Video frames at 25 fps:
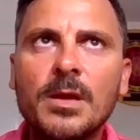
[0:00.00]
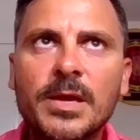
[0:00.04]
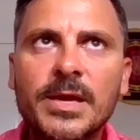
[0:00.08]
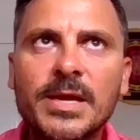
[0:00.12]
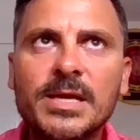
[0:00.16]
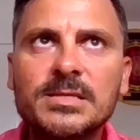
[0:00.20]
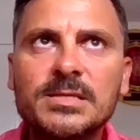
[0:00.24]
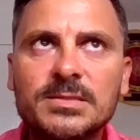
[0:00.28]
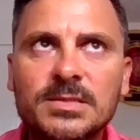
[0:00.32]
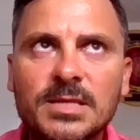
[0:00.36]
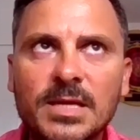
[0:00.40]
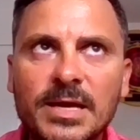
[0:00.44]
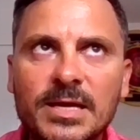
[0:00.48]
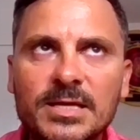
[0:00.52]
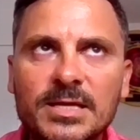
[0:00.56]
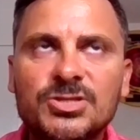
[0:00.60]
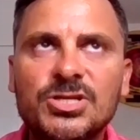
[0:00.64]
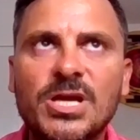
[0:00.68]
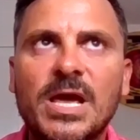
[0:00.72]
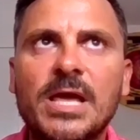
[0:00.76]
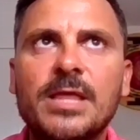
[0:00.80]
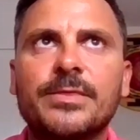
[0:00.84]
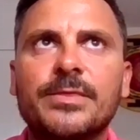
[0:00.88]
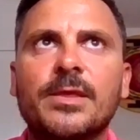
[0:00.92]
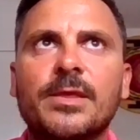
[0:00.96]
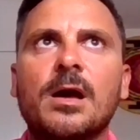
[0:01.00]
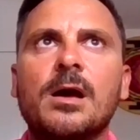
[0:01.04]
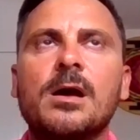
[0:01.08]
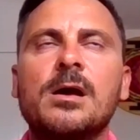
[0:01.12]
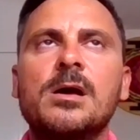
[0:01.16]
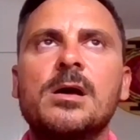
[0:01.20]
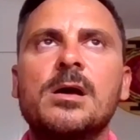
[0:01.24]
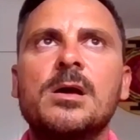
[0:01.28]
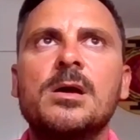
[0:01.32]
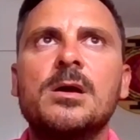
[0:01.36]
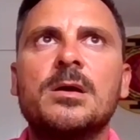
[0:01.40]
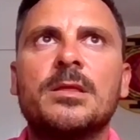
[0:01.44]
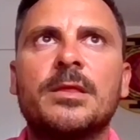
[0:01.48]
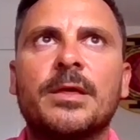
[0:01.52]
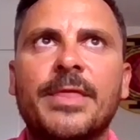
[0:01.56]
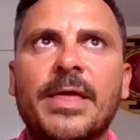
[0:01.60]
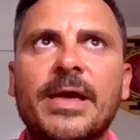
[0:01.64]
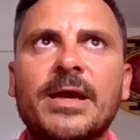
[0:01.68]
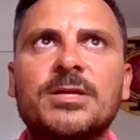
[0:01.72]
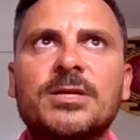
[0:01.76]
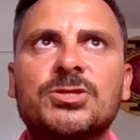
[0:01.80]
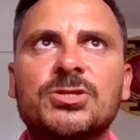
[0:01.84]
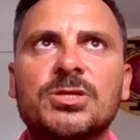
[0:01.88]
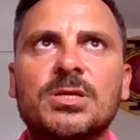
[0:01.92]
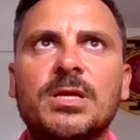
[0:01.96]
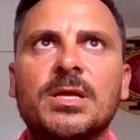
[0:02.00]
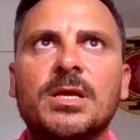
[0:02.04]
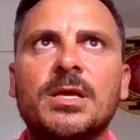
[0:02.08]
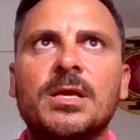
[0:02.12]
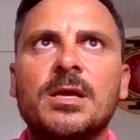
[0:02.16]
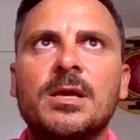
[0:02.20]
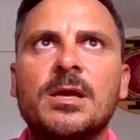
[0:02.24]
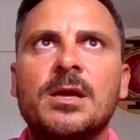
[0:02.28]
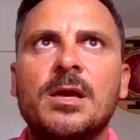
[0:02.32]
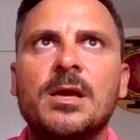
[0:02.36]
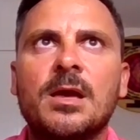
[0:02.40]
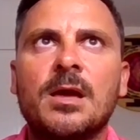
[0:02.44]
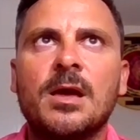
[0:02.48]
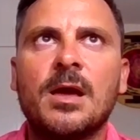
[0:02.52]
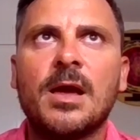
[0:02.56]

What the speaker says: is the agenda that actually